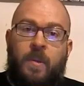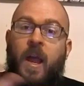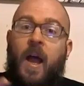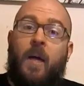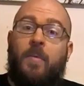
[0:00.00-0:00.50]

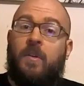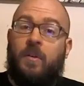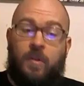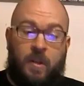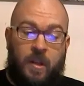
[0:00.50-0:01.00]
Yeah,
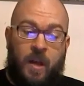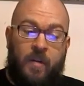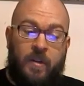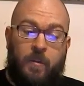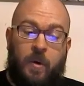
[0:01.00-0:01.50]
absolutely. The
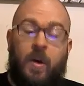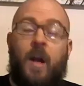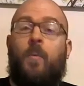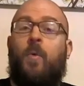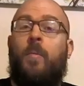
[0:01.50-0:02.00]
novice
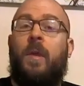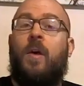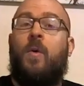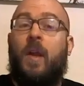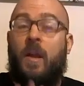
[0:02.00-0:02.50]
program will
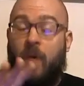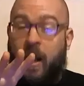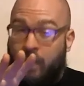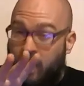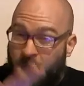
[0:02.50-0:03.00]
be okay,
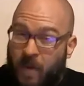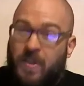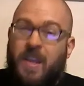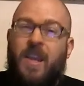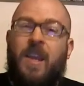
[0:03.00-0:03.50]
right? If he's
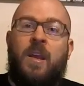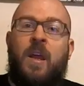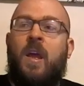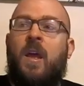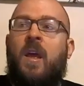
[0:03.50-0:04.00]

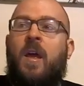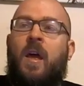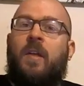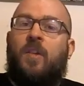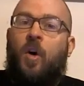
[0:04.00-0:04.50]
15,
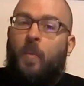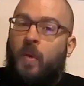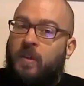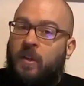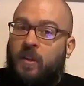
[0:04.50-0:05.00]
it's
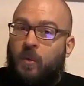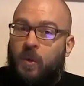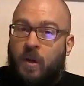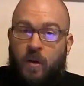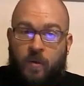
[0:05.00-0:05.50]
almost a little
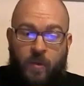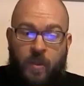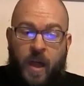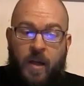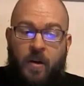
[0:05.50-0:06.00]
young
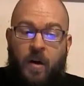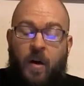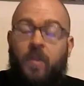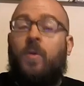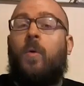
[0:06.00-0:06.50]
for that
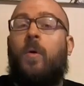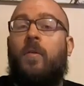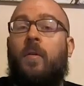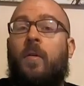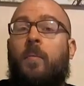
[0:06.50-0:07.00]

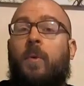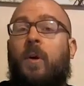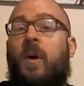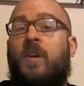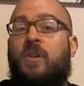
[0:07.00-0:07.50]
hardcore of a
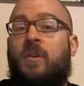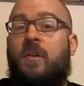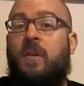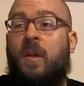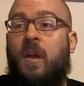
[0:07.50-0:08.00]
progression